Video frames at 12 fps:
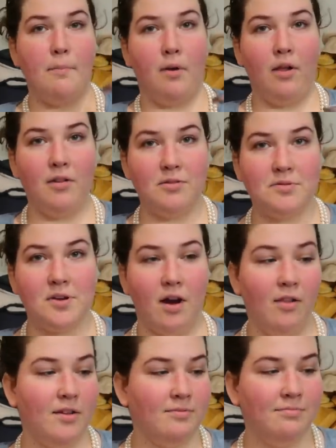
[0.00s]
I'm balling. Who's
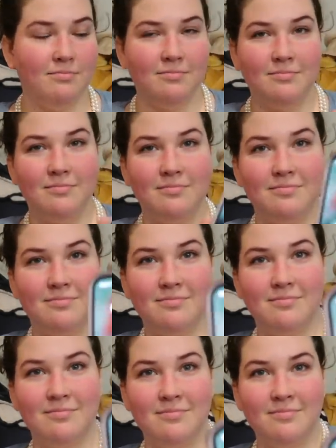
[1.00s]
calling?
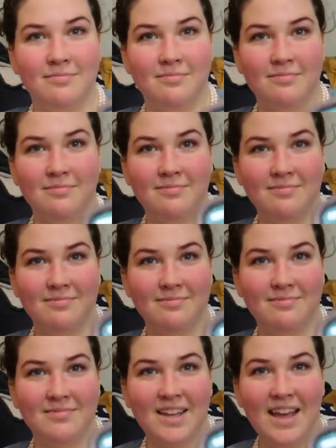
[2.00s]
Hey, boo. How do you
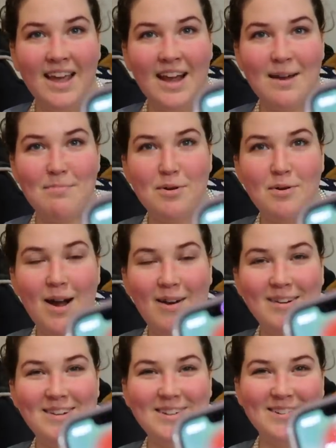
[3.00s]
do? Hey, boo.
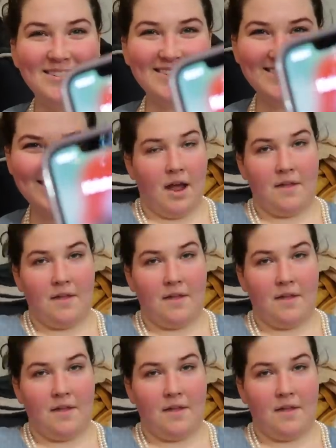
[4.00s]
How it do?